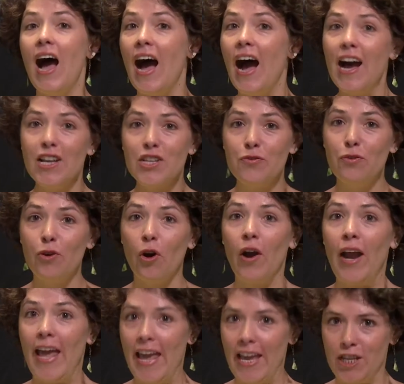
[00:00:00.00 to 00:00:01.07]
As for
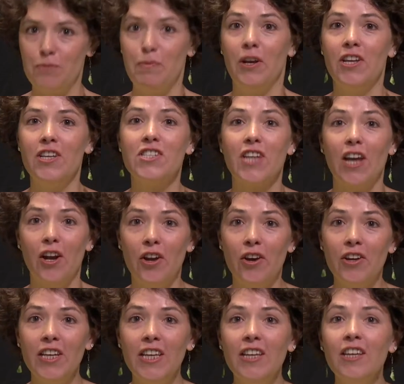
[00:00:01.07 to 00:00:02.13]
experiential
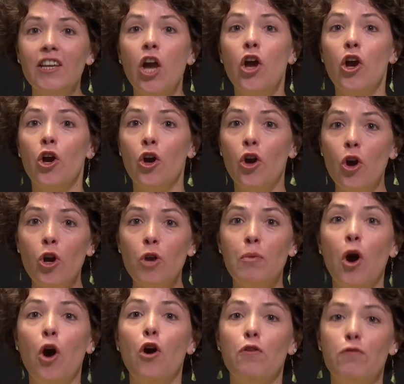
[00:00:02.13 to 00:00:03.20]
learning,
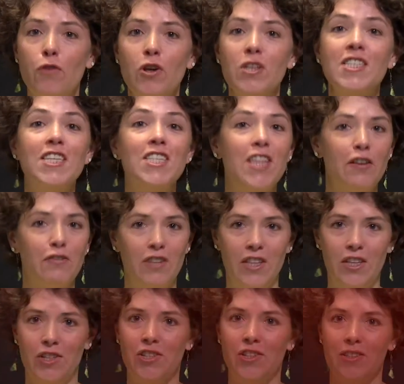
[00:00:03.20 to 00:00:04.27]
Kolb offers this
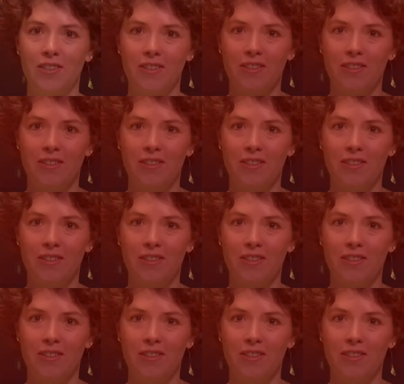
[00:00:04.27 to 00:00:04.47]
definition: